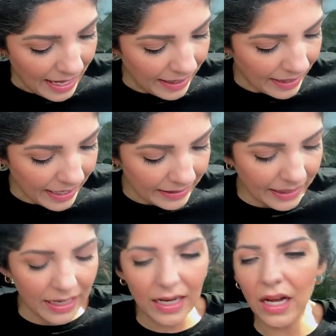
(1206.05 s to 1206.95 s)
And last
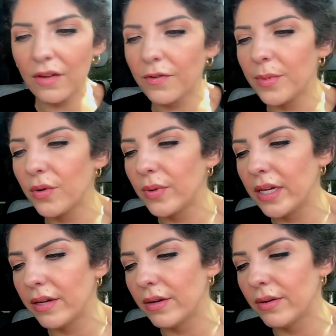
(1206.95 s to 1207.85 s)
thing I got from the
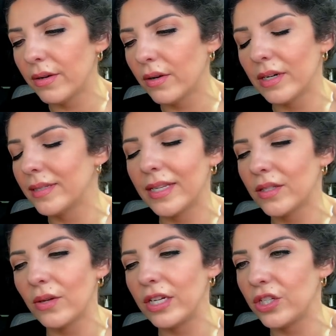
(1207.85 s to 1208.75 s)
Rio or the
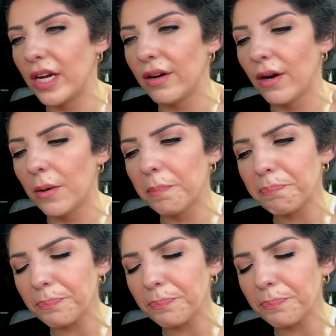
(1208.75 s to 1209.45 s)
Sol de Janeiro